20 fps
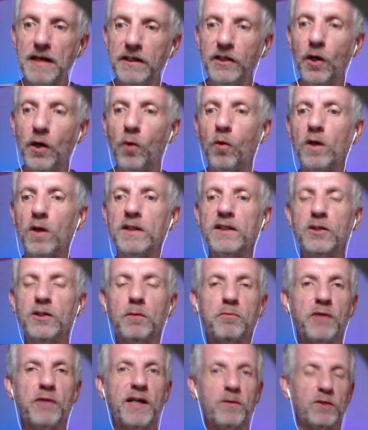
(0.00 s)
No wonder your
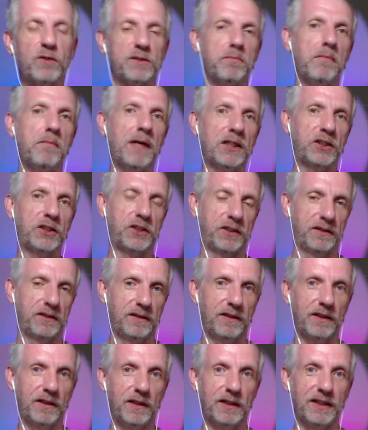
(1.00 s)
brain was mush
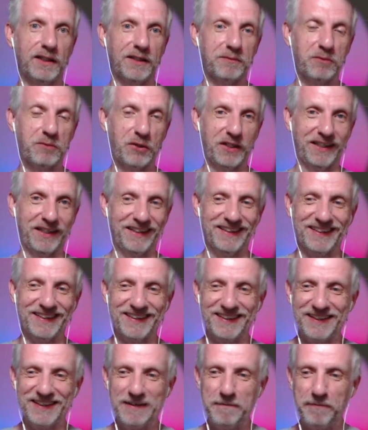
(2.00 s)
earlier, Brian.
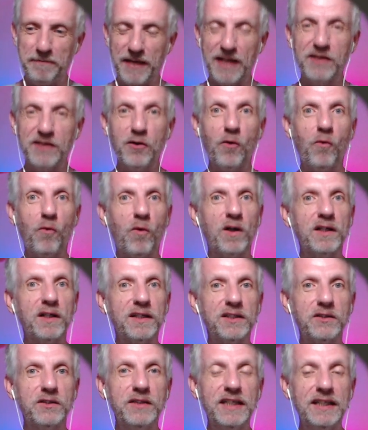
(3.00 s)
And no wonder
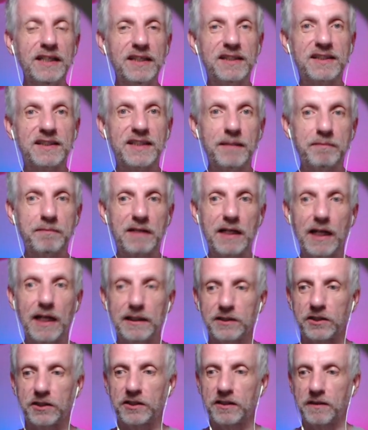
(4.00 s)
you nearly skipped
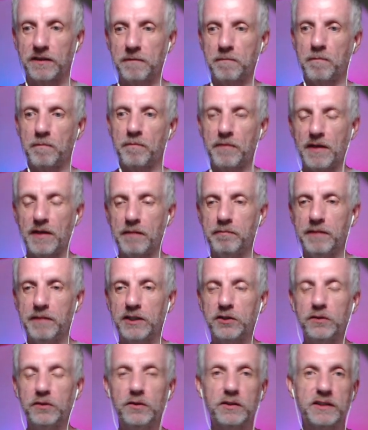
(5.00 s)
lunch. Make
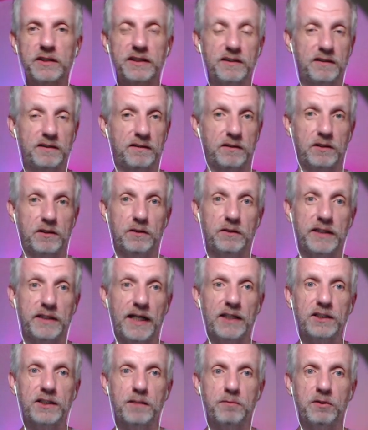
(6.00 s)
sure you, you
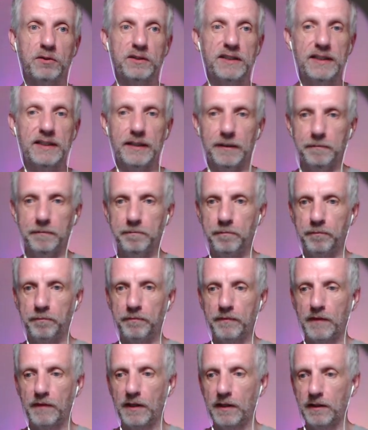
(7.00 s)
catch up on dinner
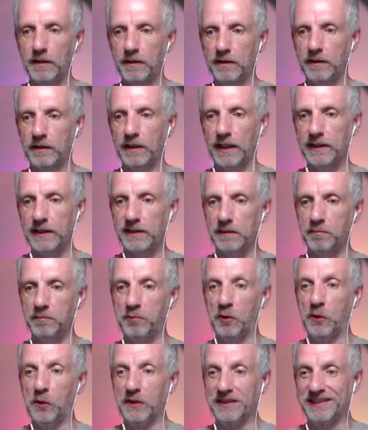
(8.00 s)
at some
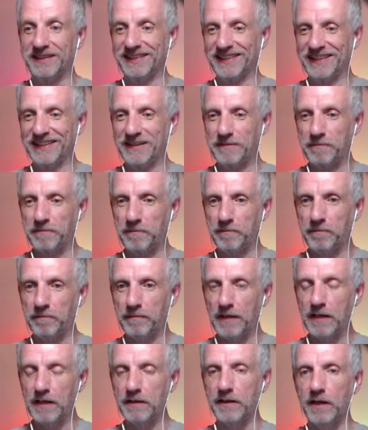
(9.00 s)
point.
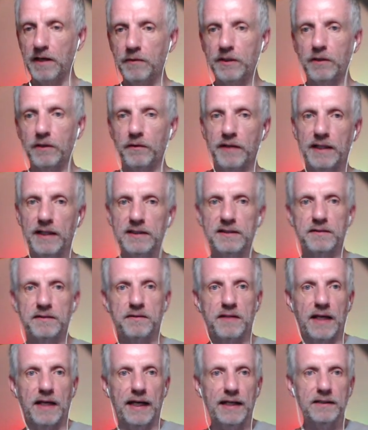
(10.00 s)
There we go, that's
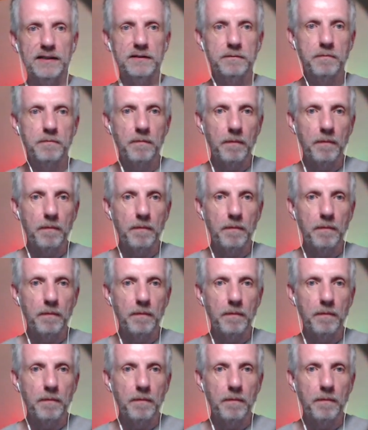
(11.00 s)
that.